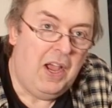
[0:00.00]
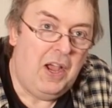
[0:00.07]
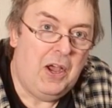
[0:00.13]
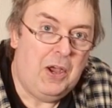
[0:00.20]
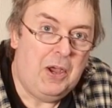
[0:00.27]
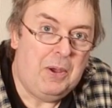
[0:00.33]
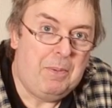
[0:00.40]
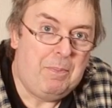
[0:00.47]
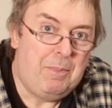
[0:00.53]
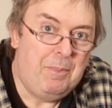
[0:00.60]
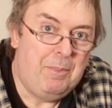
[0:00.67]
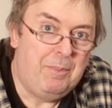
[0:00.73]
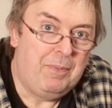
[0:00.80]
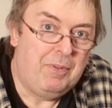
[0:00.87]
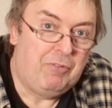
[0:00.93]

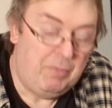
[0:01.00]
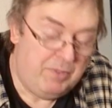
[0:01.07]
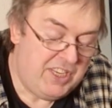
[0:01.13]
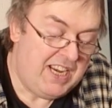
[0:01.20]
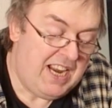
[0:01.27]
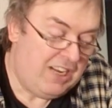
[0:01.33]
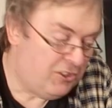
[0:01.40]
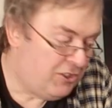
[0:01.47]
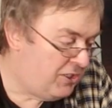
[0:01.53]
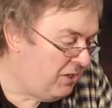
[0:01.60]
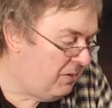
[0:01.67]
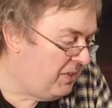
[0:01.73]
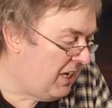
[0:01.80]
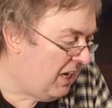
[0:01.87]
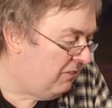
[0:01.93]
from Tin House
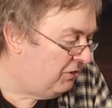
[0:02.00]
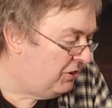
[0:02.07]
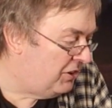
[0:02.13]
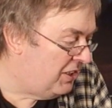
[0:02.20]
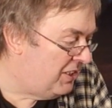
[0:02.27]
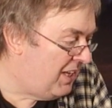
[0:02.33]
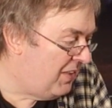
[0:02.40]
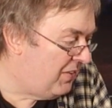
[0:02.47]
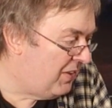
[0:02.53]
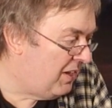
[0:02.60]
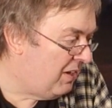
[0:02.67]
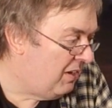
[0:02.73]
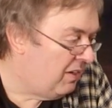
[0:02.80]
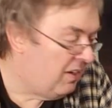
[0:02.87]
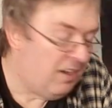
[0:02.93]
Studios,
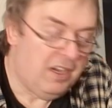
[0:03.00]
another